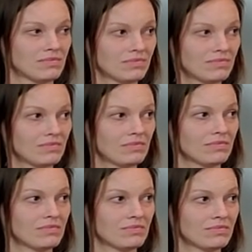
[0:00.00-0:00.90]

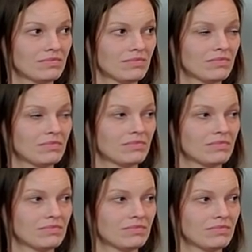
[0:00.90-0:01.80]

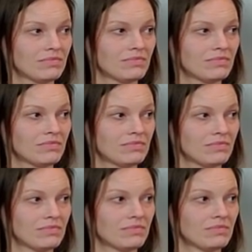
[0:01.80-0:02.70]

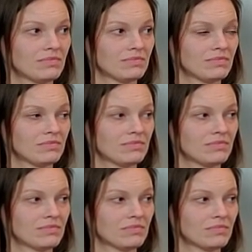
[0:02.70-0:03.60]

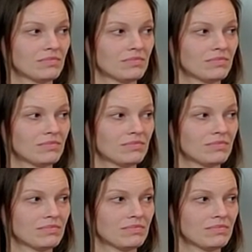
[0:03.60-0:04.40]
(silent)